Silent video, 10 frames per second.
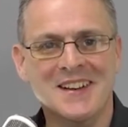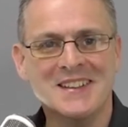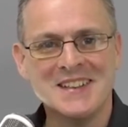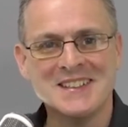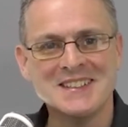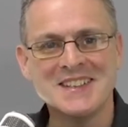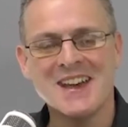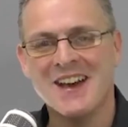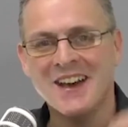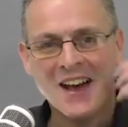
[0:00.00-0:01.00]
Did you see
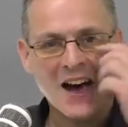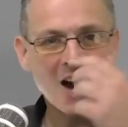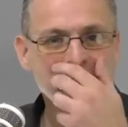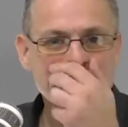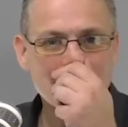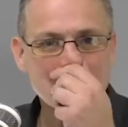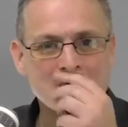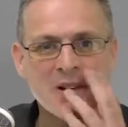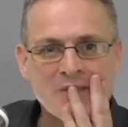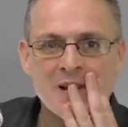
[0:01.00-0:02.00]
it? I was
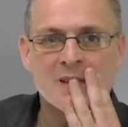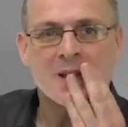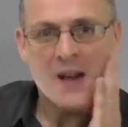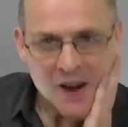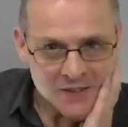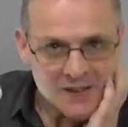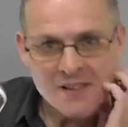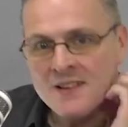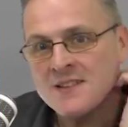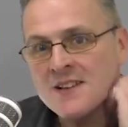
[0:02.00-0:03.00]
touching my face. I was
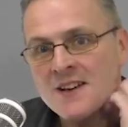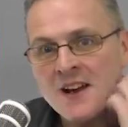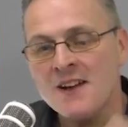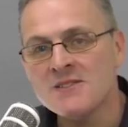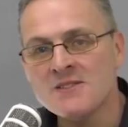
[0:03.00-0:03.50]
like this, and I'm